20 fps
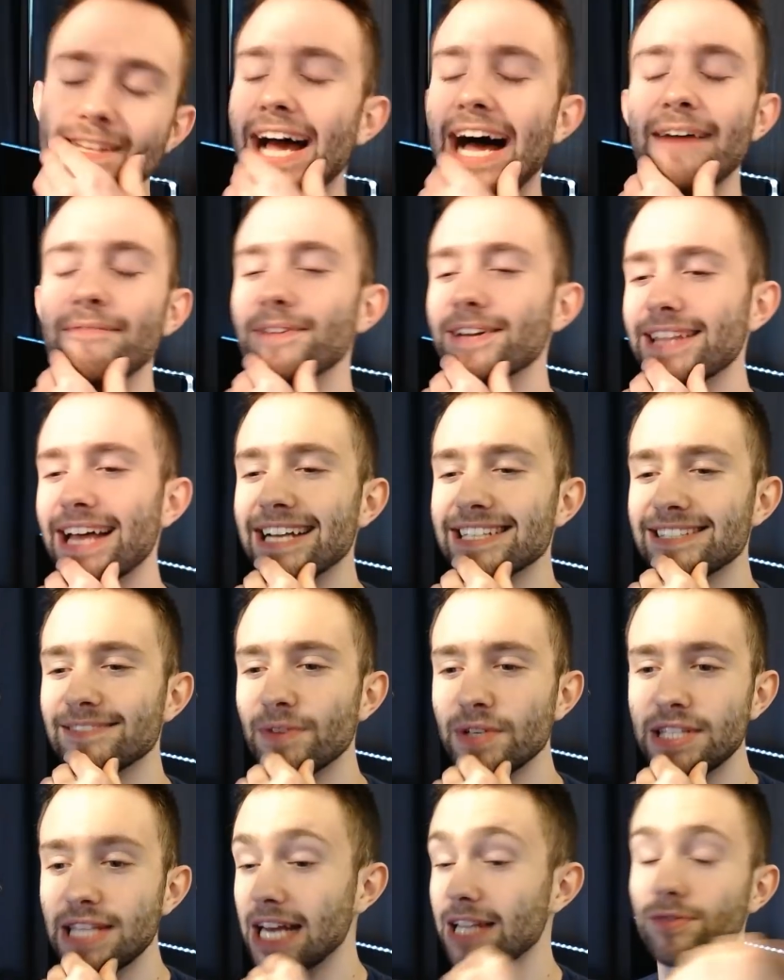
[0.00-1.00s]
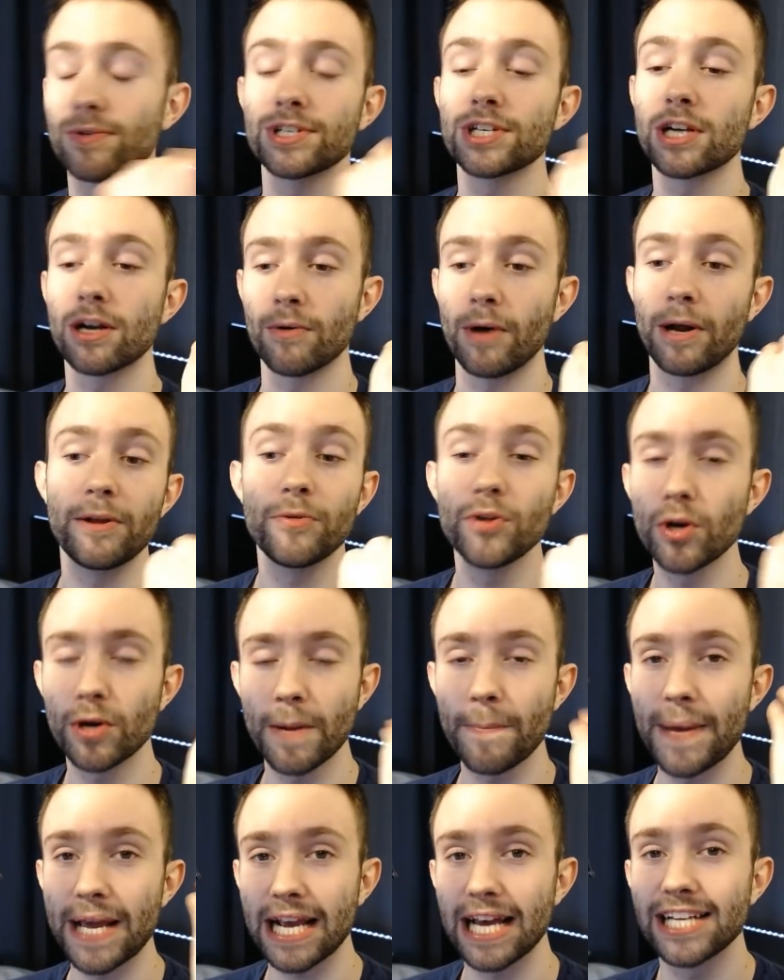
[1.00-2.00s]
Yeah, but that's what you're gonna want. You
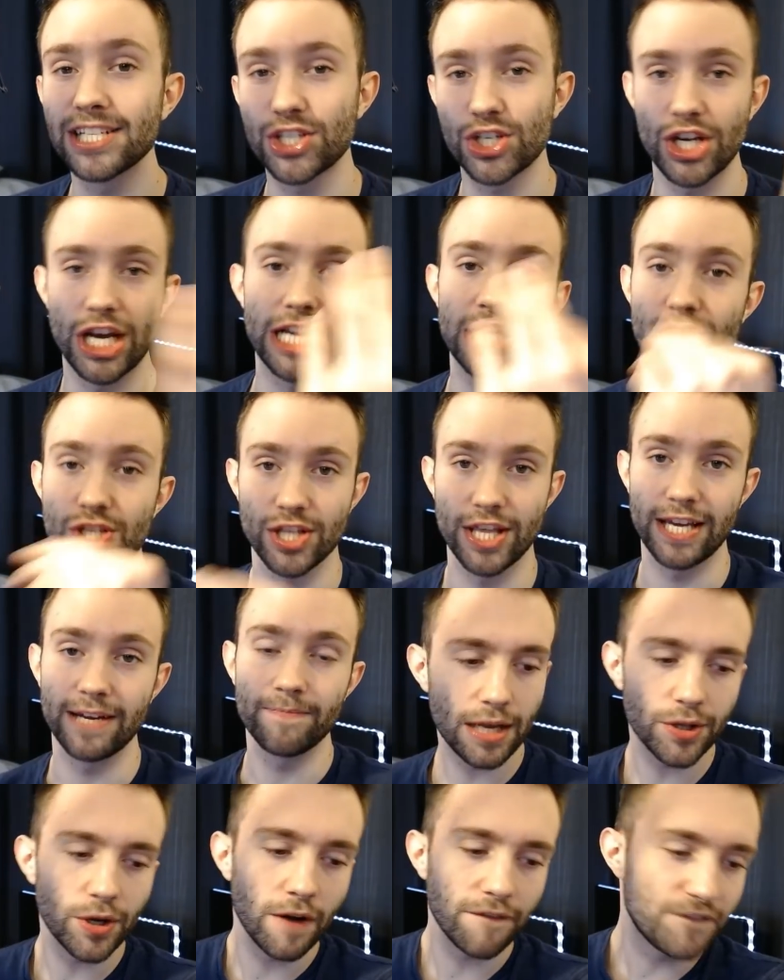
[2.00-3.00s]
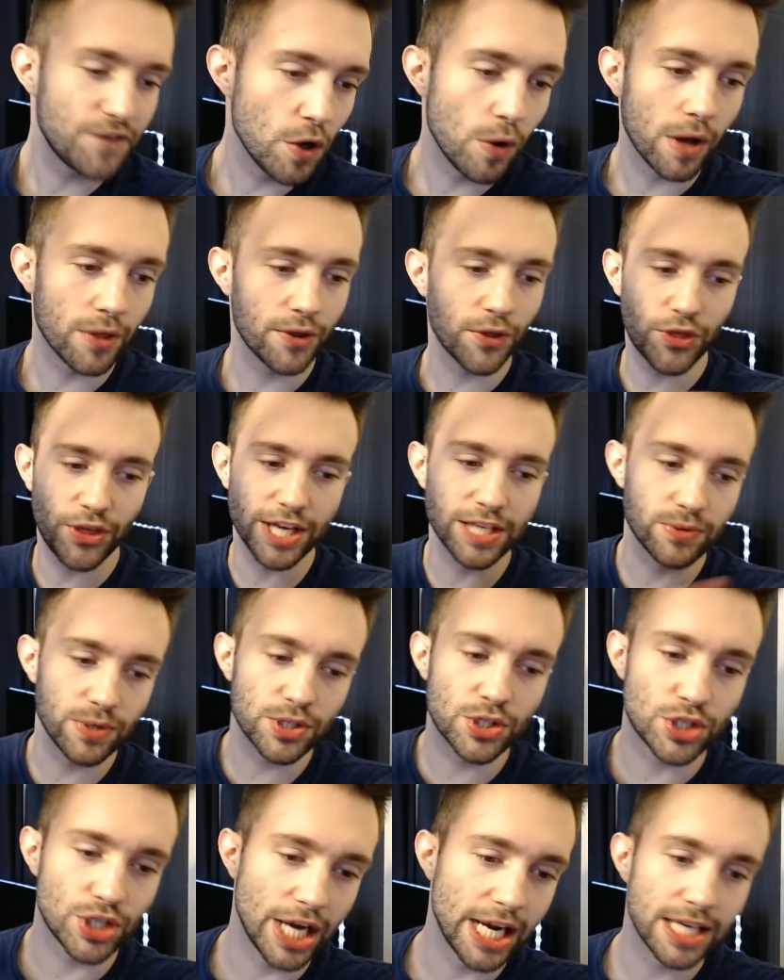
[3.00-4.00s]
want to pick a Changeling. Now, there are a few other things
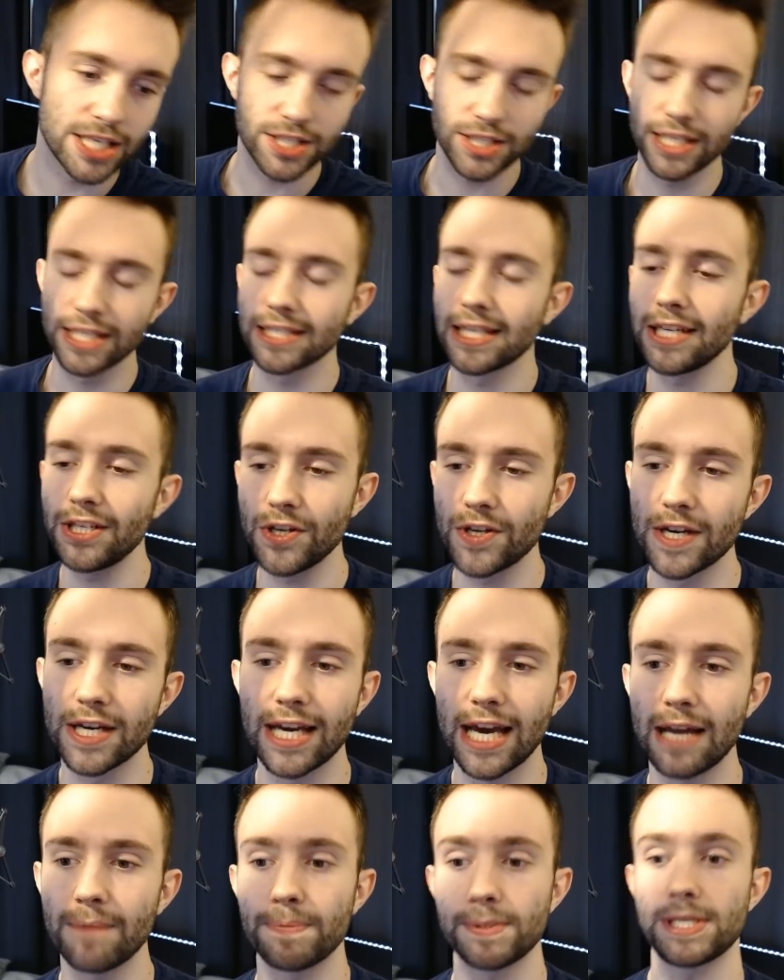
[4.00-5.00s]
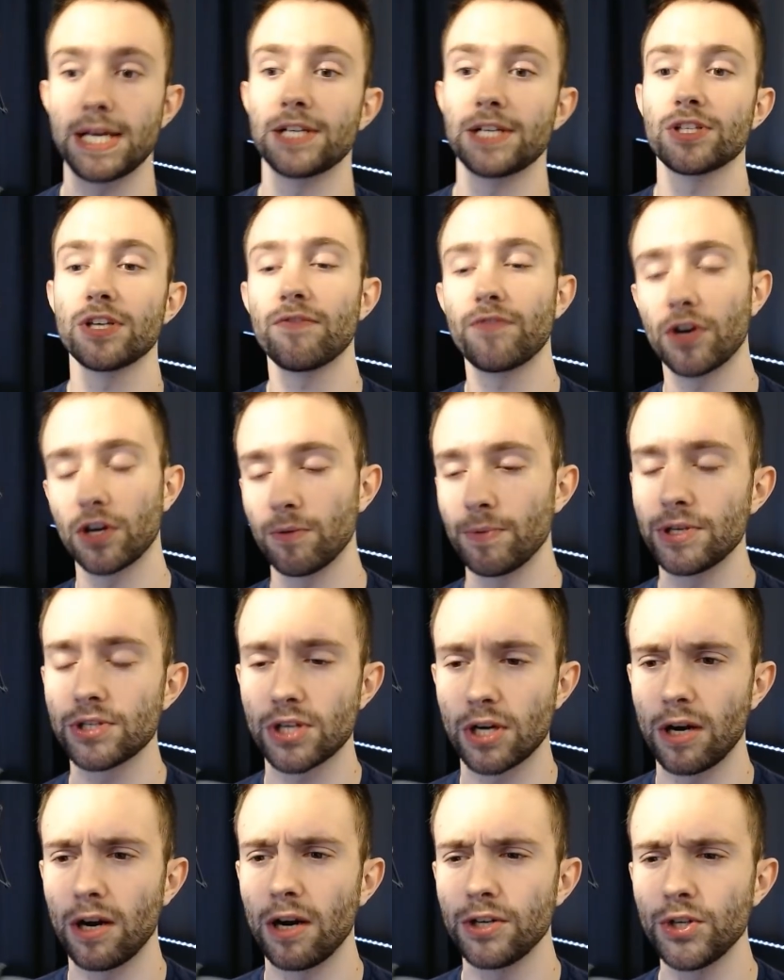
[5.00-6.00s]
with Changeling that you can get potentially if you're gonna be
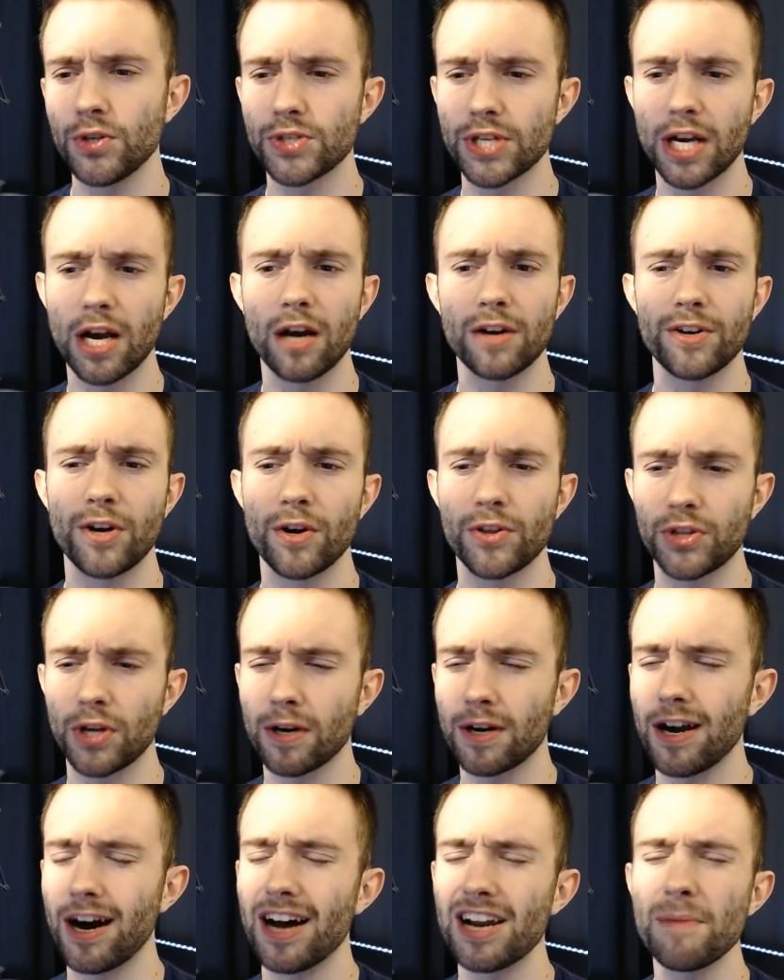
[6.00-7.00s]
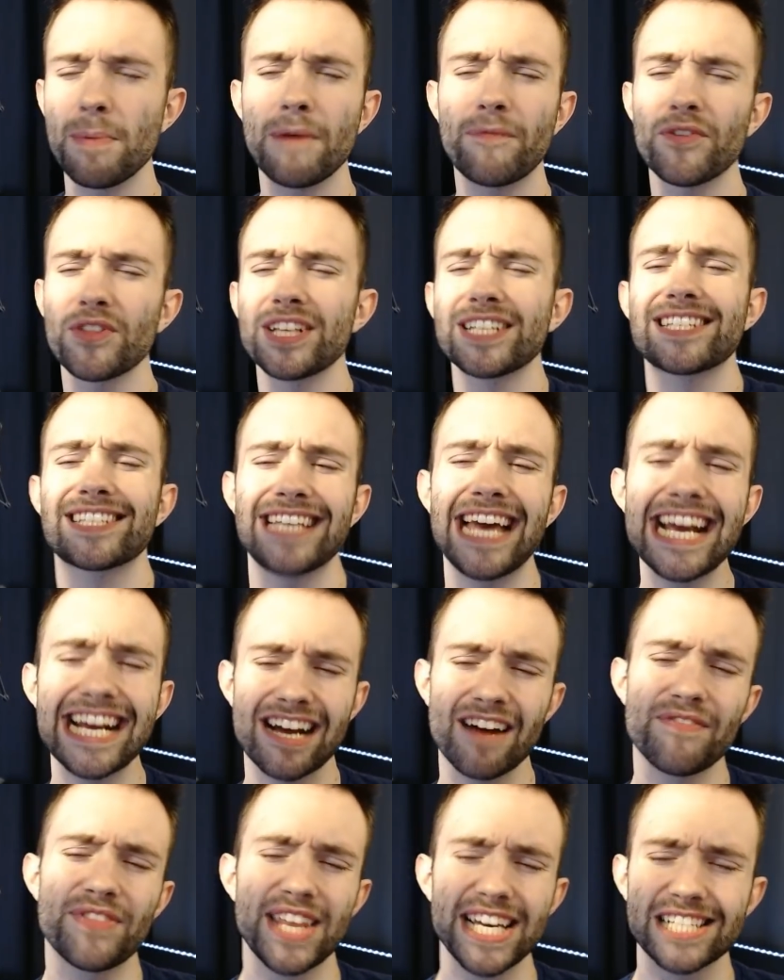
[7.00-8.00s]
using Unearthed Arcana, but for the
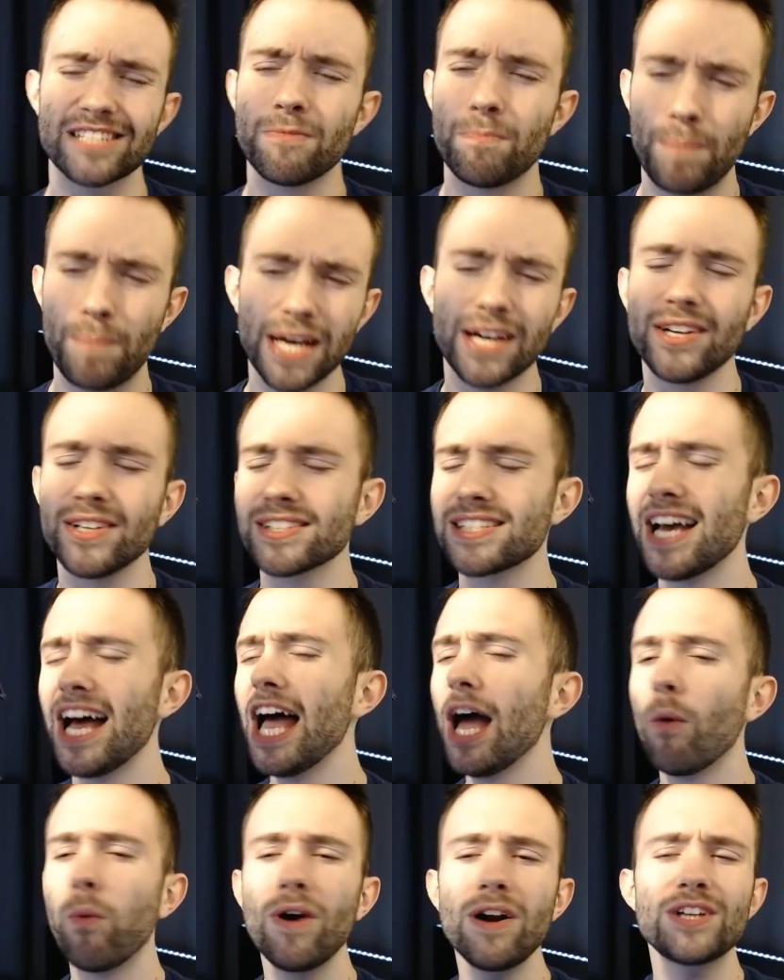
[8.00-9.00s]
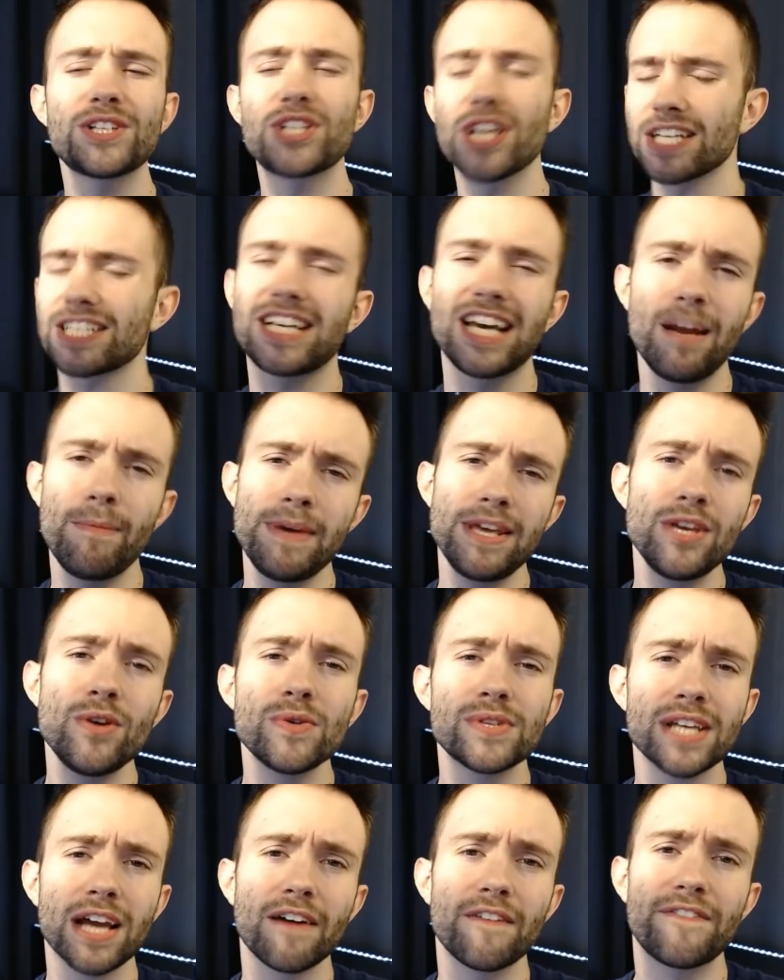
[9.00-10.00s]
sake of this build, we're just gonna be
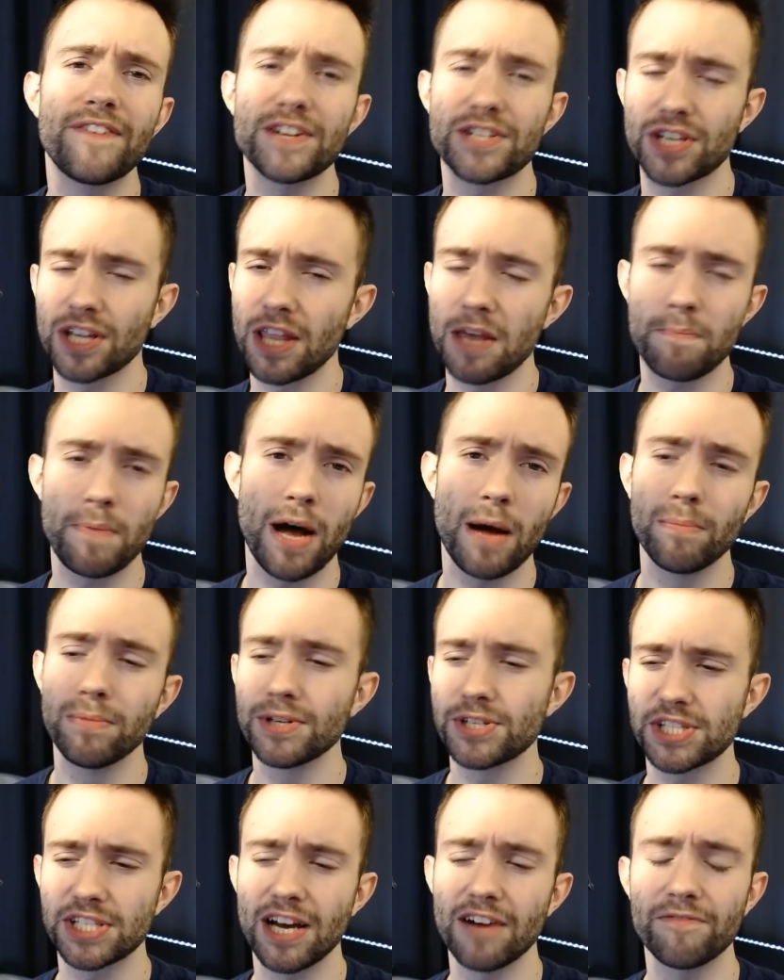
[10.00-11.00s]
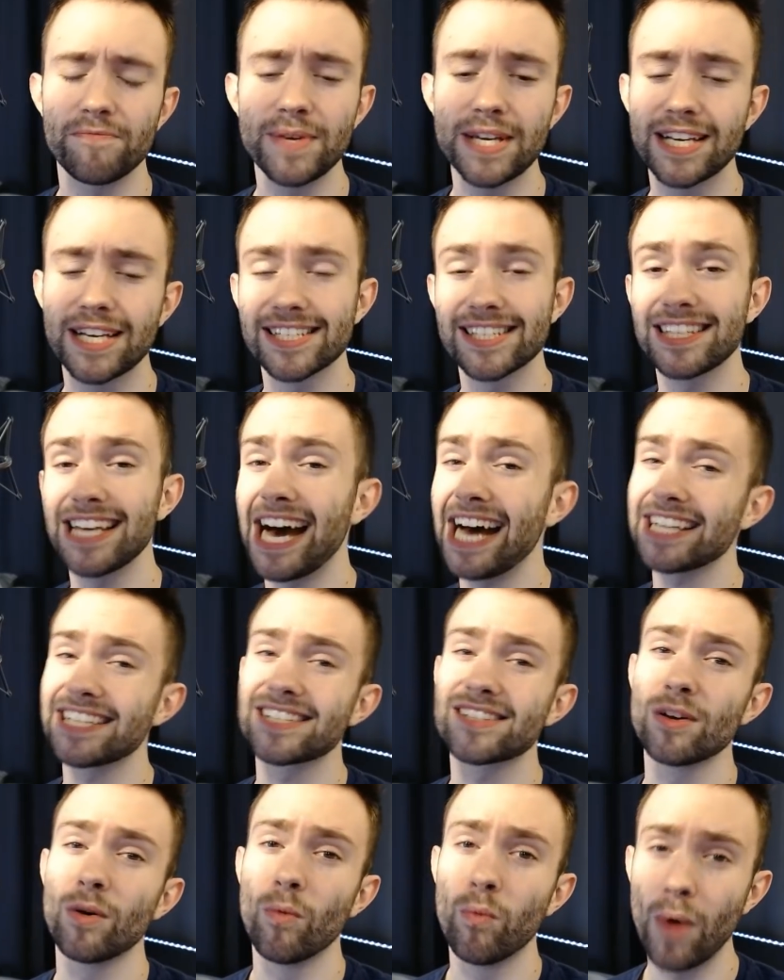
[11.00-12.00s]
using officially published stuff because
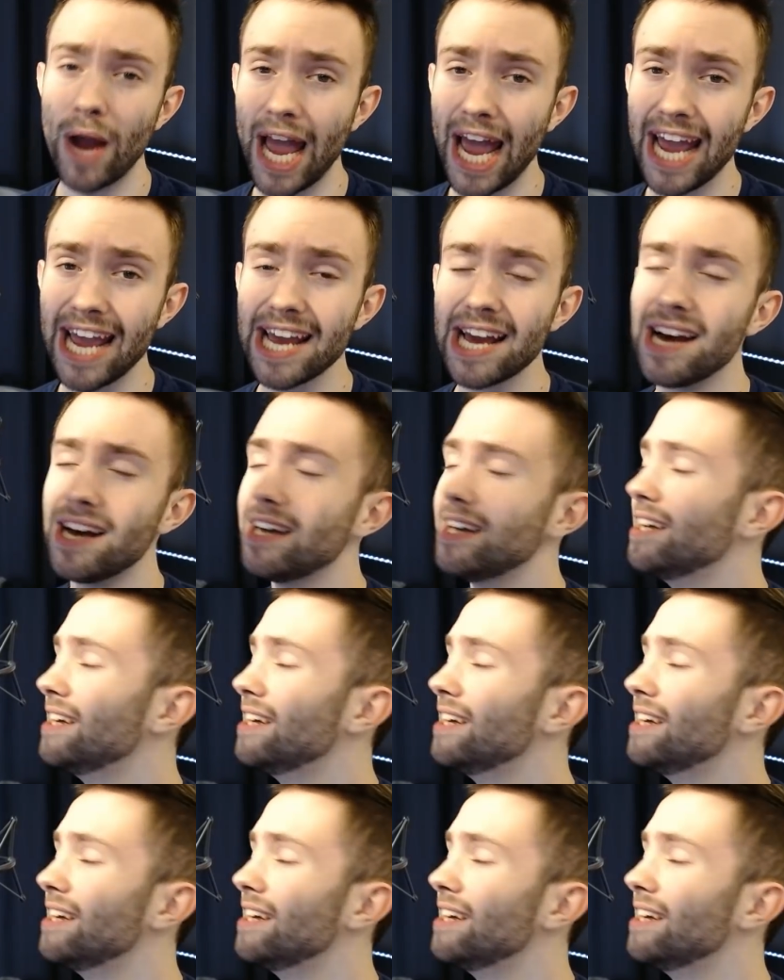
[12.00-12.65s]
that's the way.